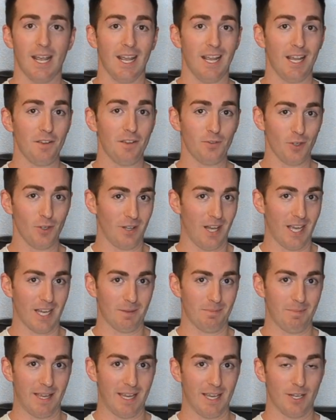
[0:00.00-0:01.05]
If you're like
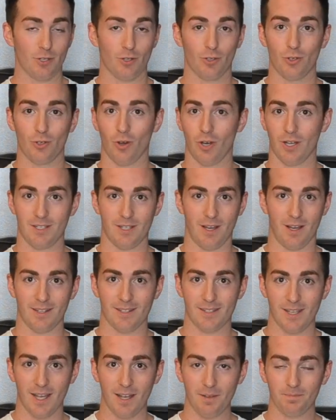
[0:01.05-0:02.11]
me and you're not a
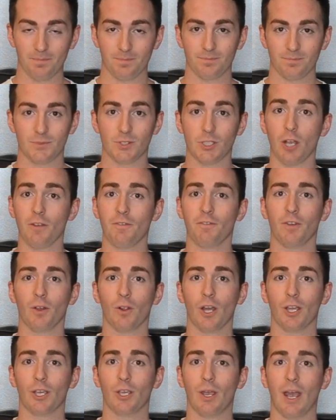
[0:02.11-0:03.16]
dancer, don't feel
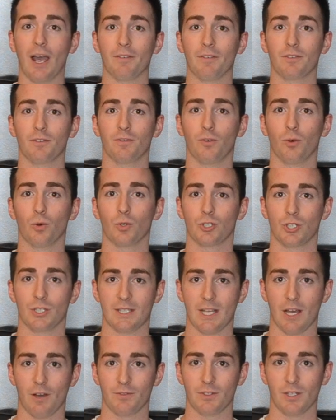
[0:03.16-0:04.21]
like you have to force
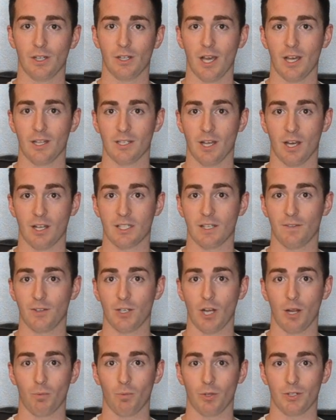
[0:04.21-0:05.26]
yourself to learn dance if you
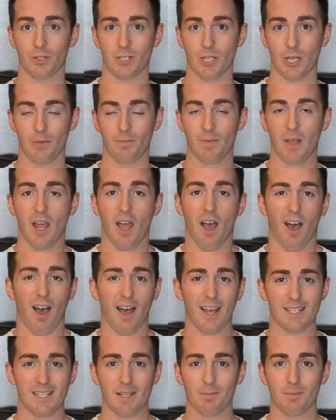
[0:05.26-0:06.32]
don't want to.
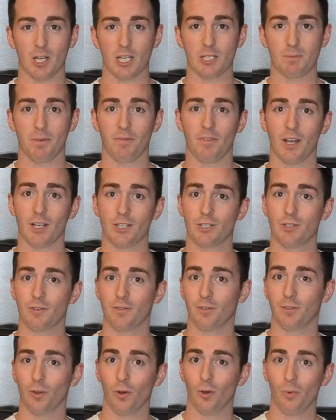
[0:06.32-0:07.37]
I sometimes prefer to do
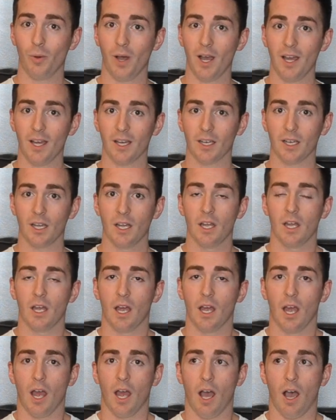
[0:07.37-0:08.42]
floor work.
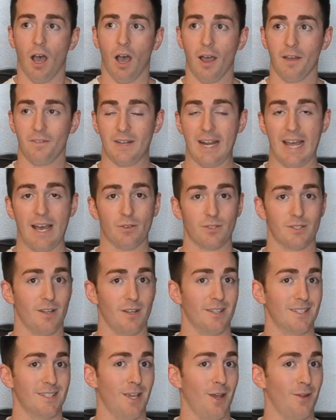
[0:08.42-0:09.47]
I've now
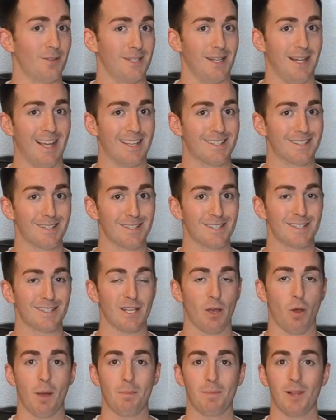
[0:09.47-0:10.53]
started going to lessons,
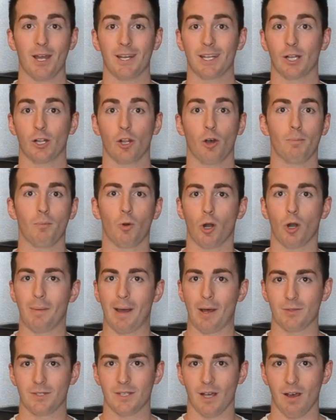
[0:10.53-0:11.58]
so I'm learning a lot more
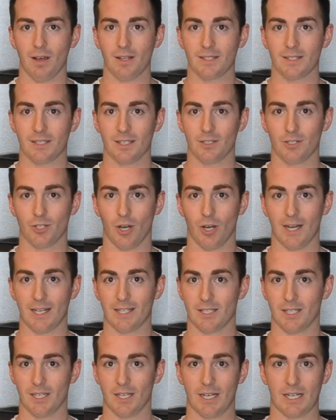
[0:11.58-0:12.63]
about dance and trying
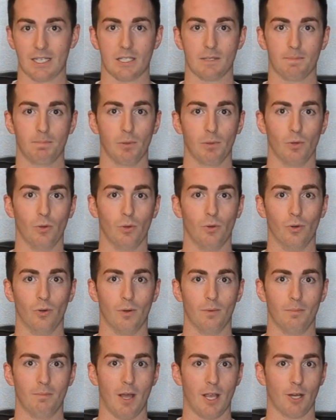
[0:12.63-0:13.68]
to explore
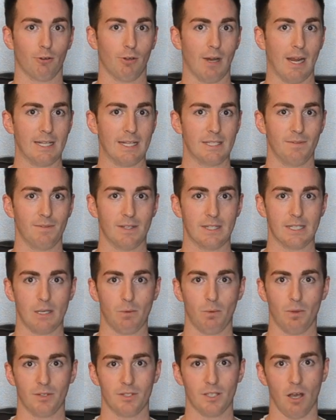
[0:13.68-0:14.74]
my creativity
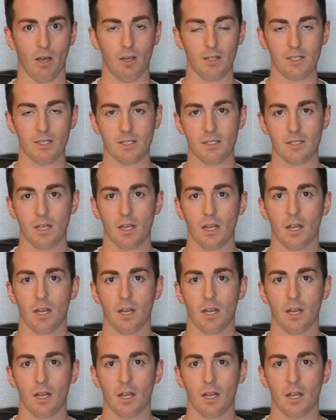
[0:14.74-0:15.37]
with dance.